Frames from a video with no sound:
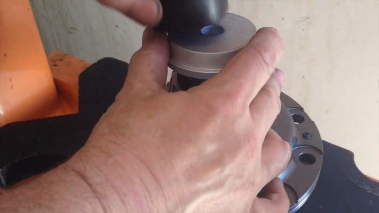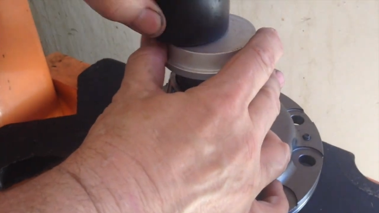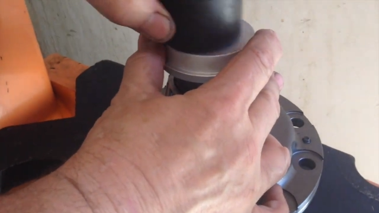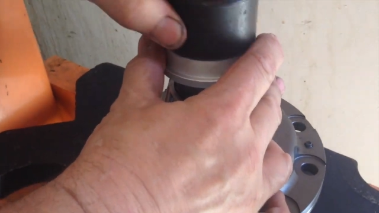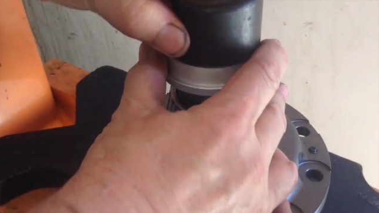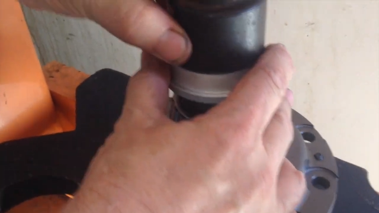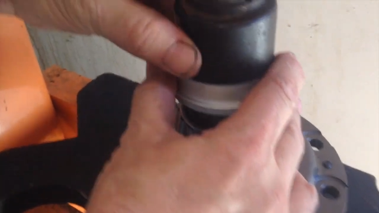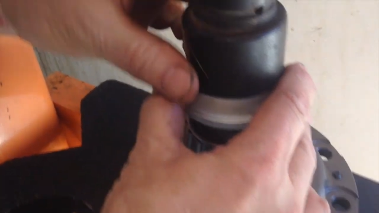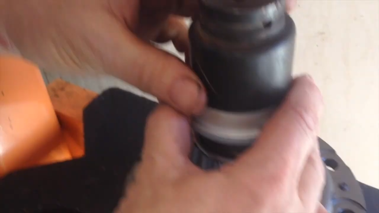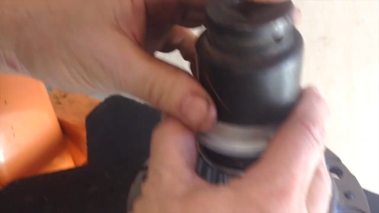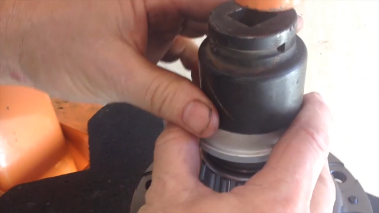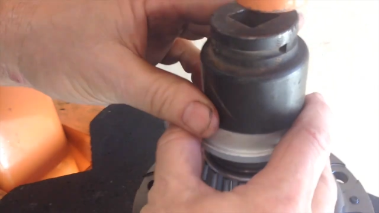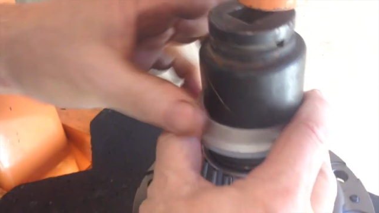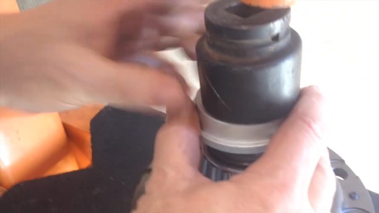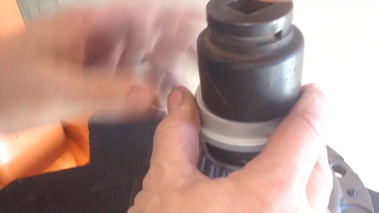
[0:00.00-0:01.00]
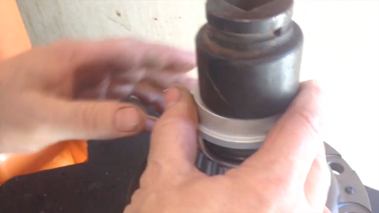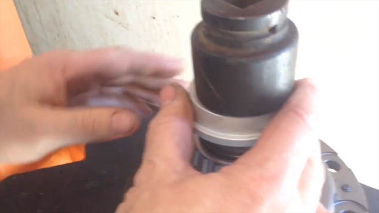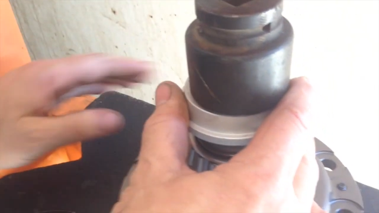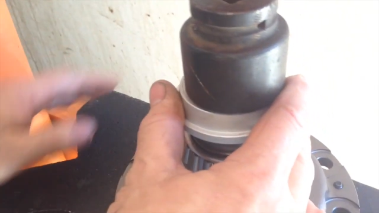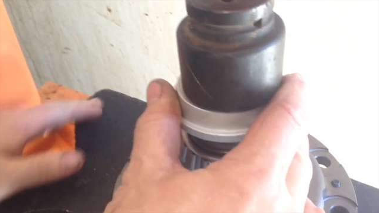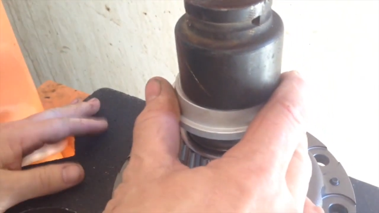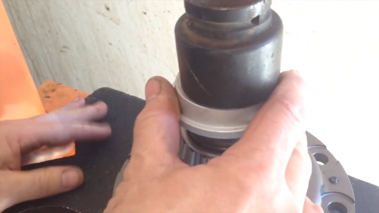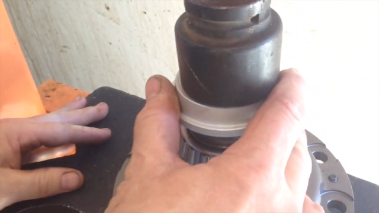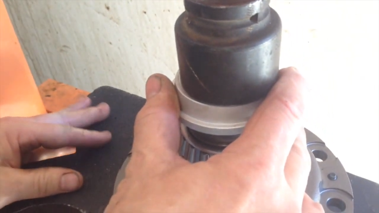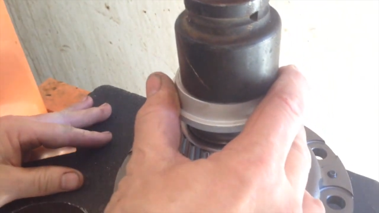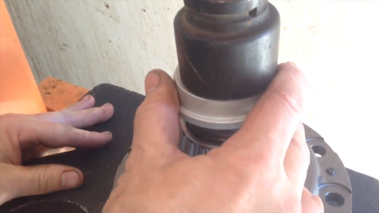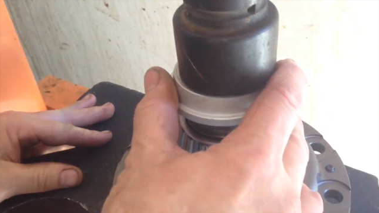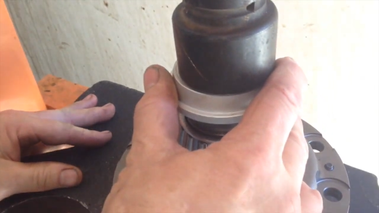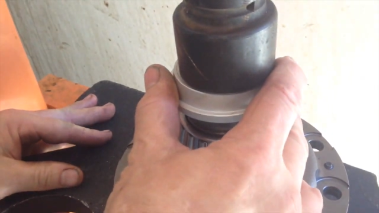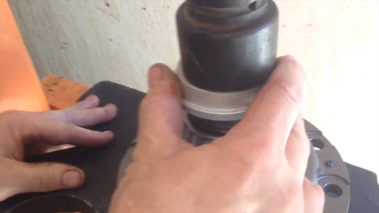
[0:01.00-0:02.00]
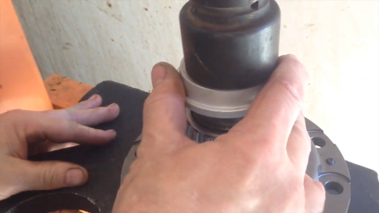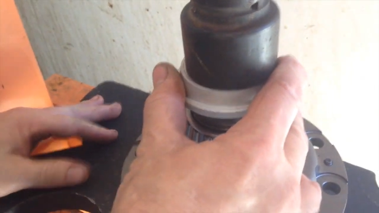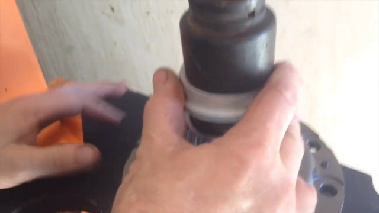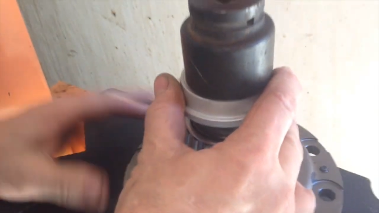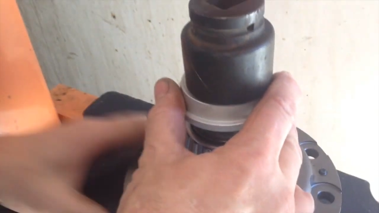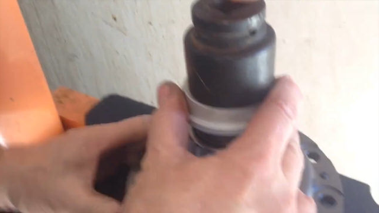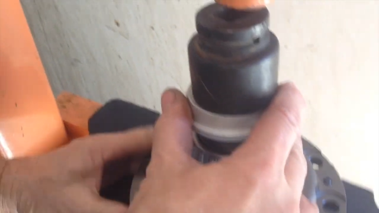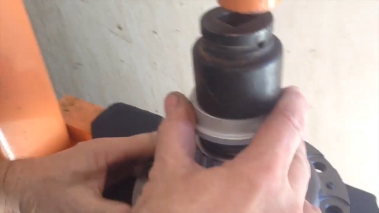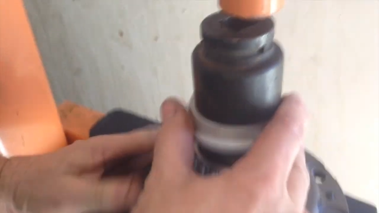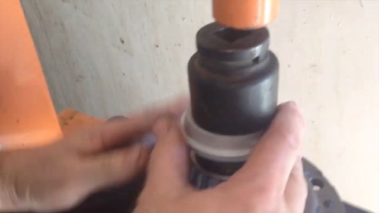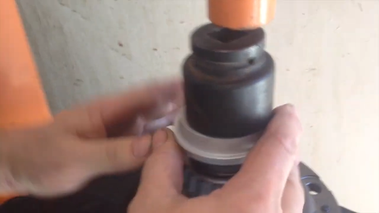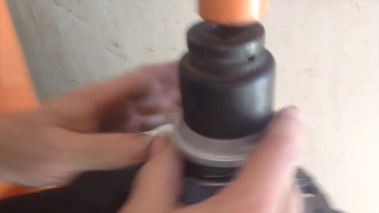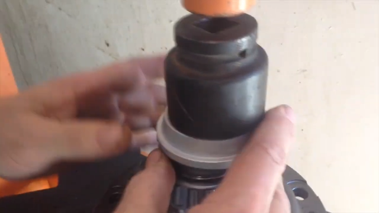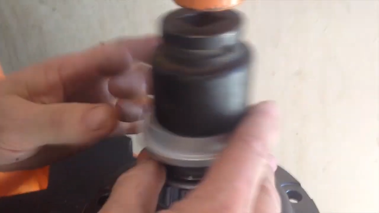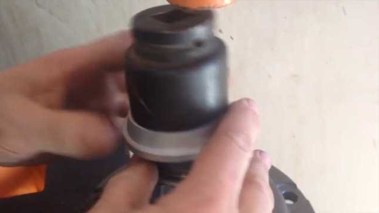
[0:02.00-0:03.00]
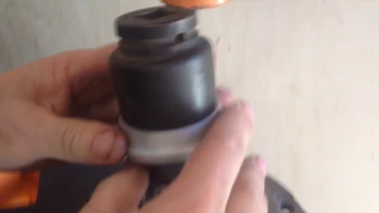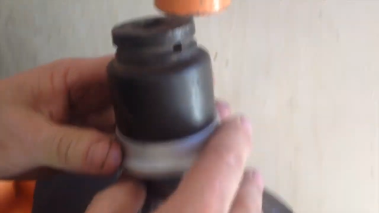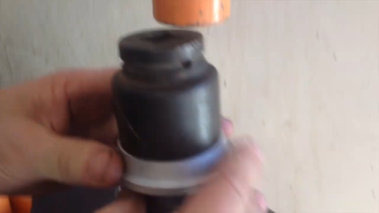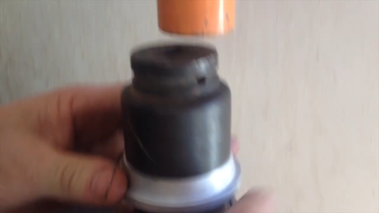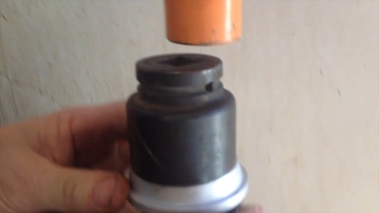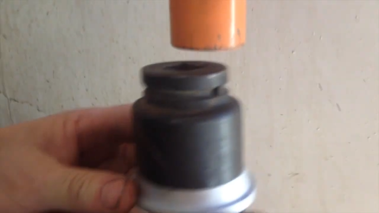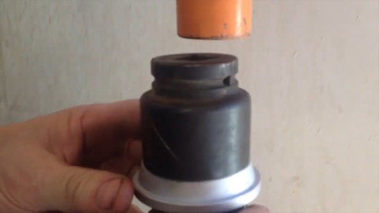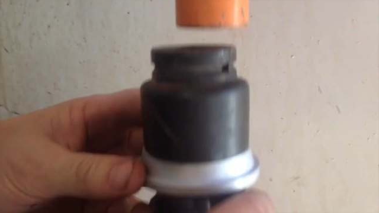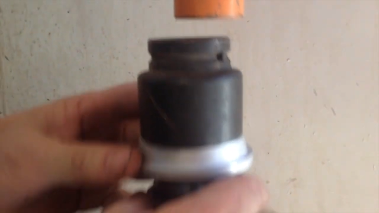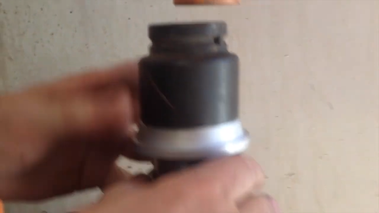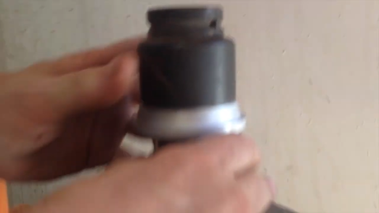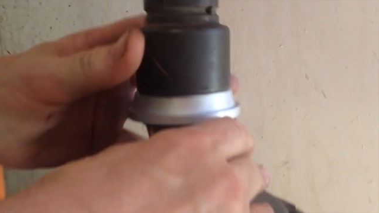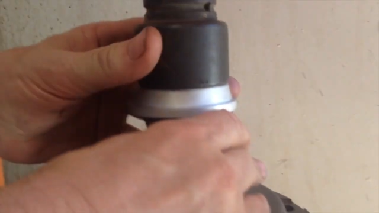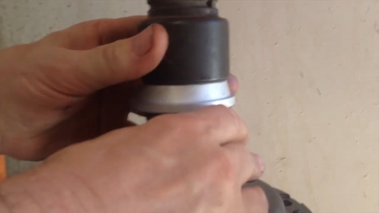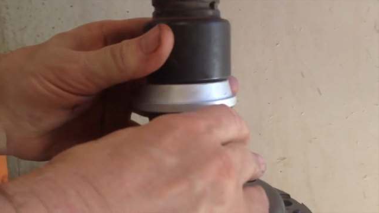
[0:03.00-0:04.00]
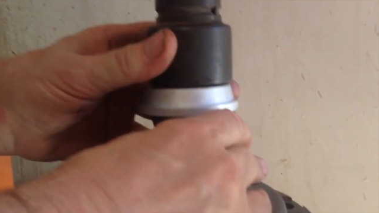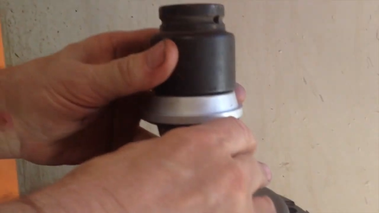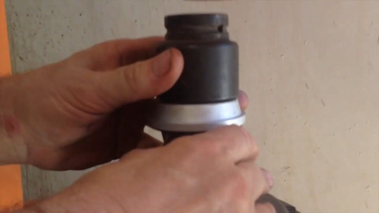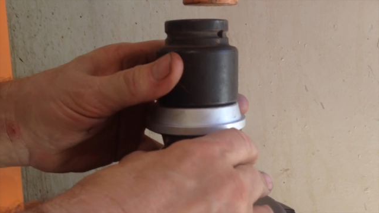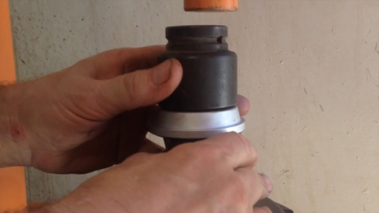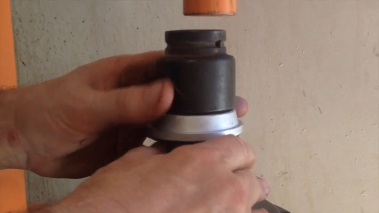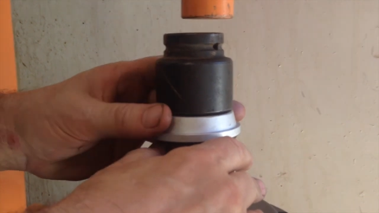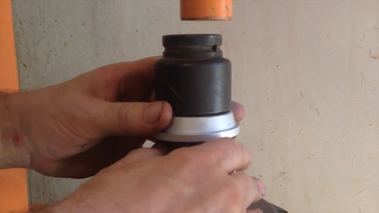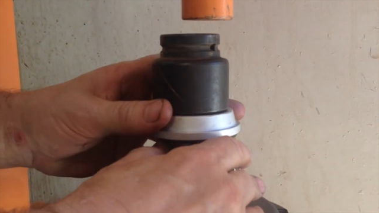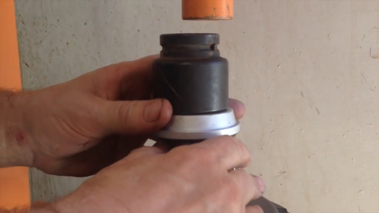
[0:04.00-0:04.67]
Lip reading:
No face is visible, so there are no lips to read.